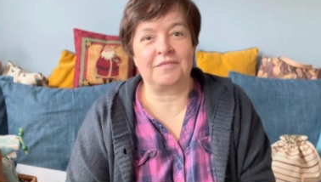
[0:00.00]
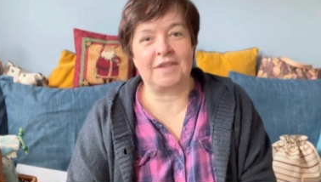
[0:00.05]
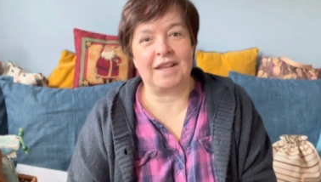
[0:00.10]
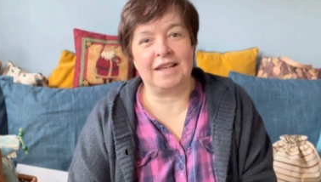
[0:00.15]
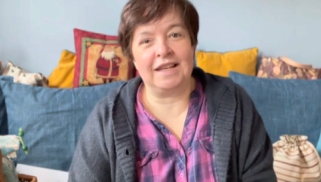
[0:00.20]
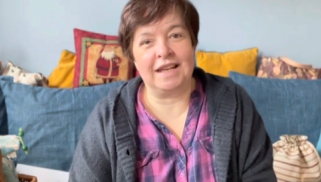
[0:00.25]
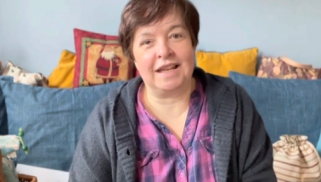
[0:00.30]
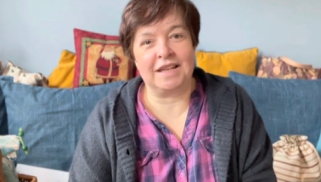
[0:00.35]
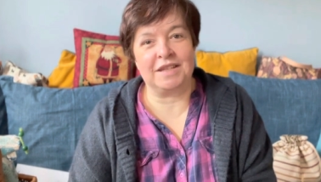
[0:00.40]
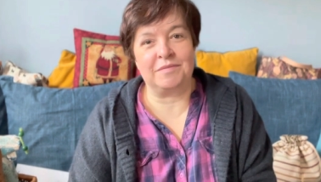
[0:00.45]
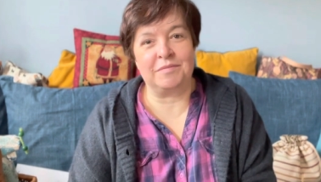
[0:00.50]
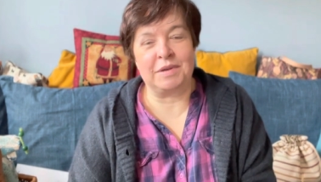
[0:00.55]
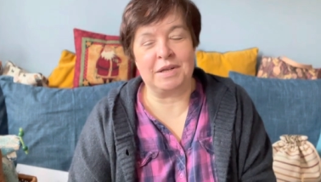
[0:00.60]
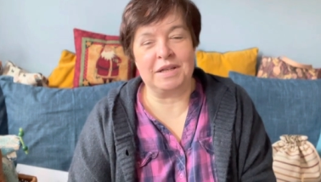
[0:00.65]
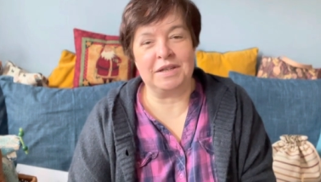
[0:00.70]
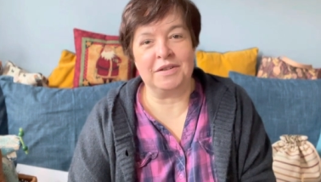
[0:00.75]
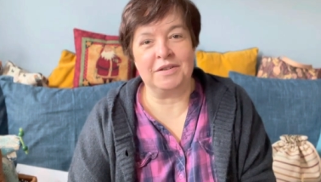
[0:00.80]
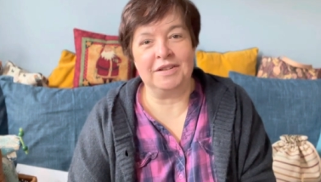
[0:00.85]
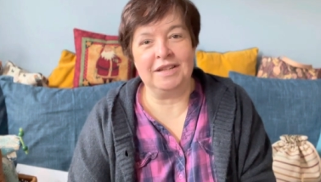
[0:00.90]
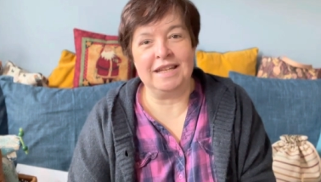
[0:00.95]
Last
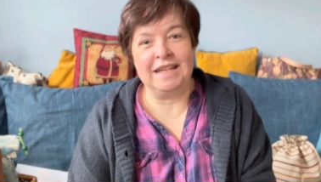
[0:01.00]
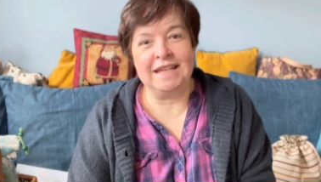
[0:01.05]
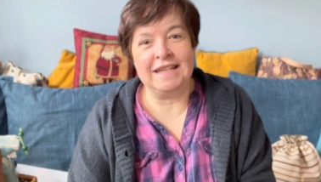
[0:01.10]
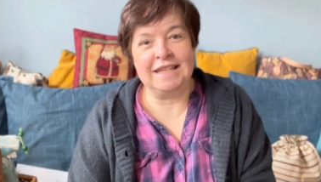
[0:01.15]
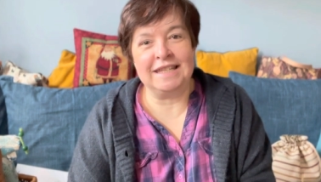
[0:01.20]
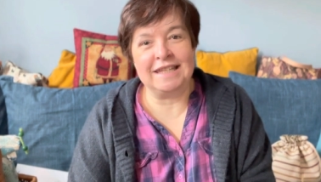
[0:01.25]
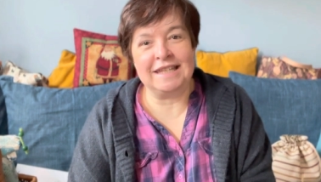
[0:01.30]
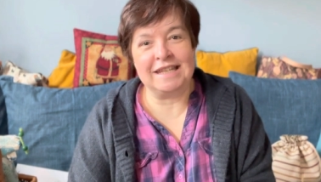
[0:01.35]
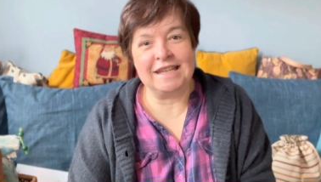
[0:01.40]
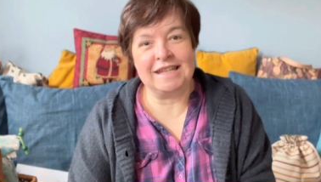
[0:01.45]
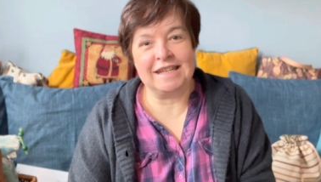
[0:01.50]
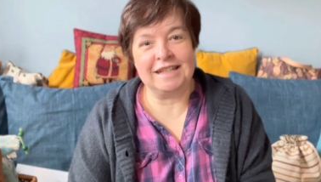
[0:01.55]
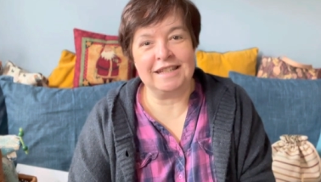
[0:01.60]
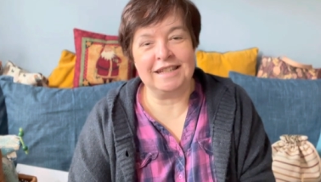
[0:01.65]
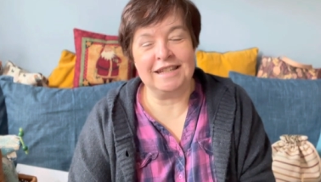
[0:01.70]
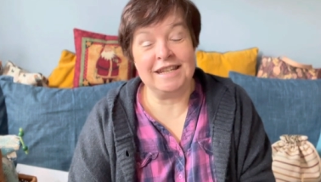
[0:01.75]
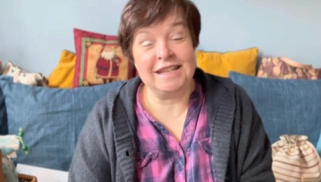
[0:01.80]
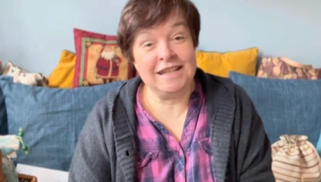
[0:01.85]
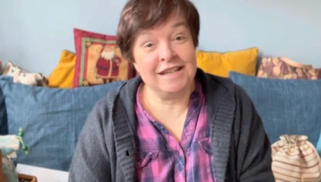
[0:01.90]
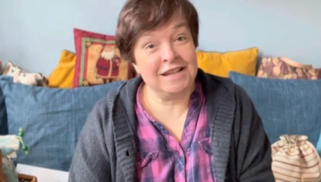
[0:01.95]
but not least,
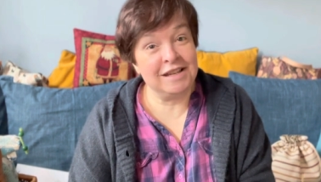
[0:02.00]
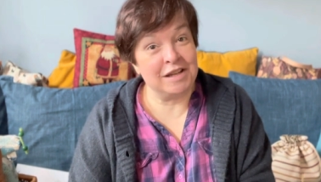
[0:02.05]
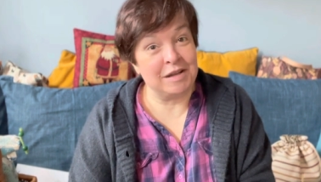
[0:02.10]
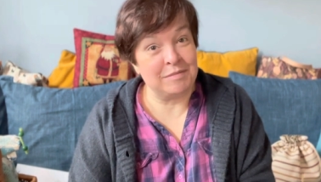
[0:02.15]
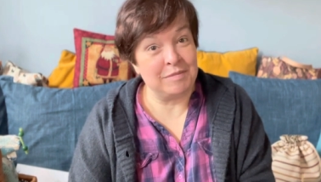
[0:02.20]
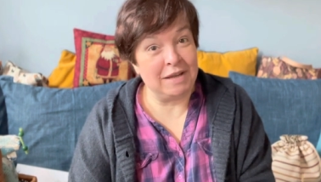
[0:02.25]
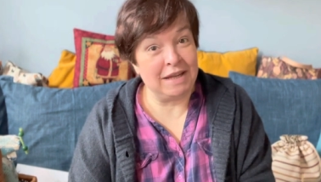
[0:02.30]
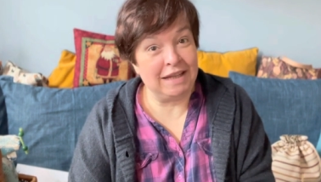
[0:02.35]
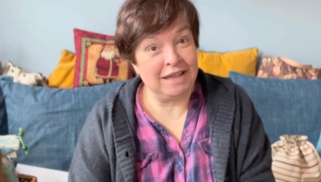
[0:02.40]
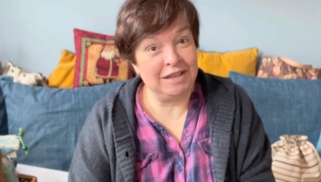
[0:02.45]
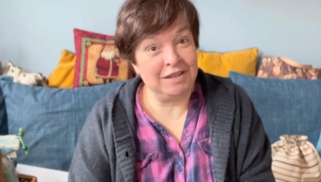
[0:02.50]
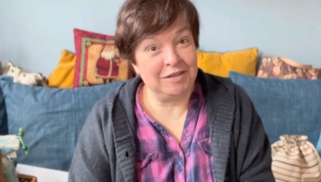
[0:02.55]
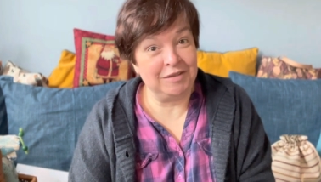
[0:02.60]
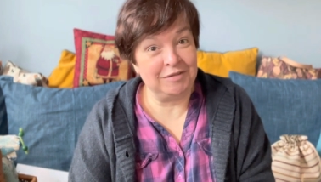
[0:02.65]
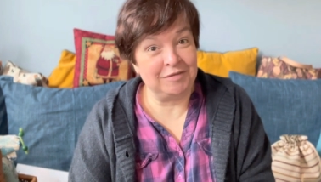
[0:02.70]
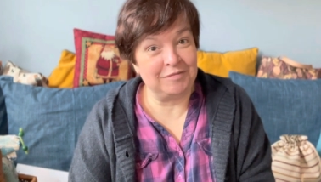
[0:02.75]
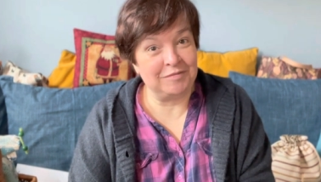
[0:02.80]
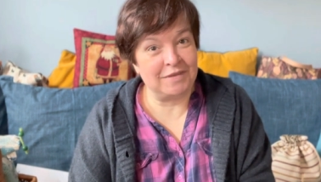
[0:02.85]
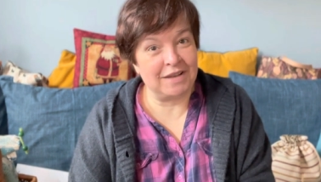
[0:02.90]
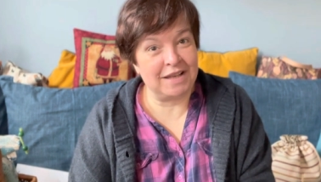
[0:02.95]
incoming,
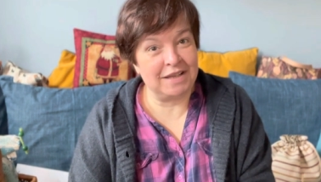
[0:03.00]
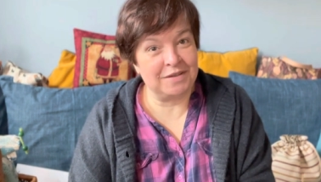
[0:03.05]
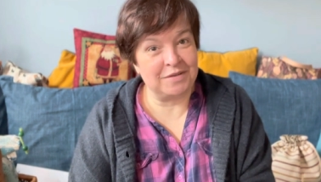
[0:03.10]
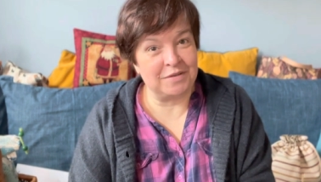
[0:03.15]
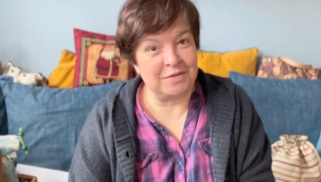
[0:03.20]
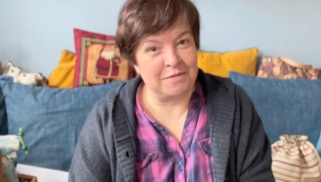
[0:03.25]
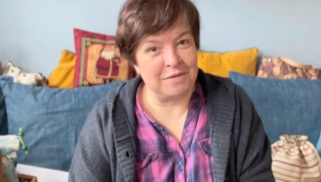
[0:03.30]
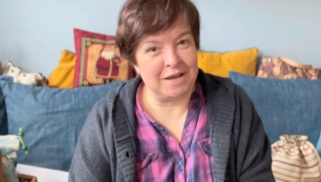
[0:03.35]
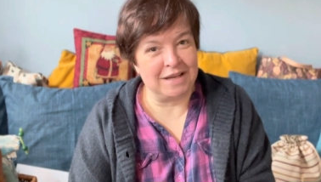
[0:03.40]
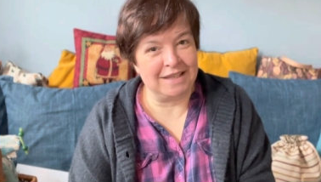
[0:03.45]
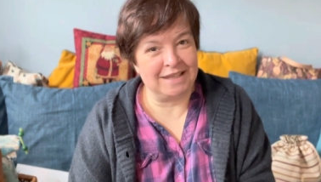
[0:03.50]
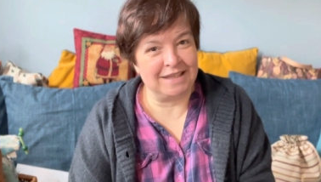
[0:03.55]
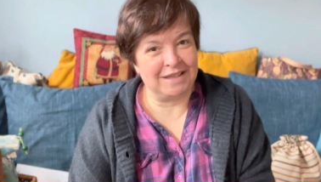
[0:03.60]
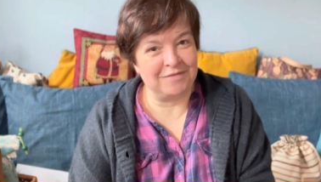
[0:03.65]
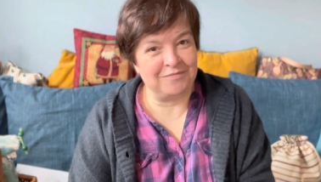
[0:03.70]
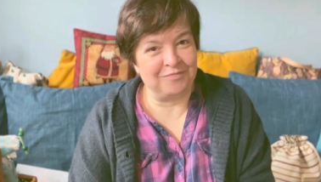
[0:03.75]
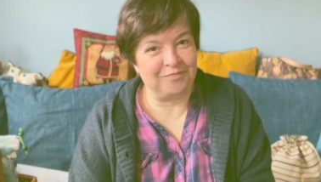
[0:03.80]
as always.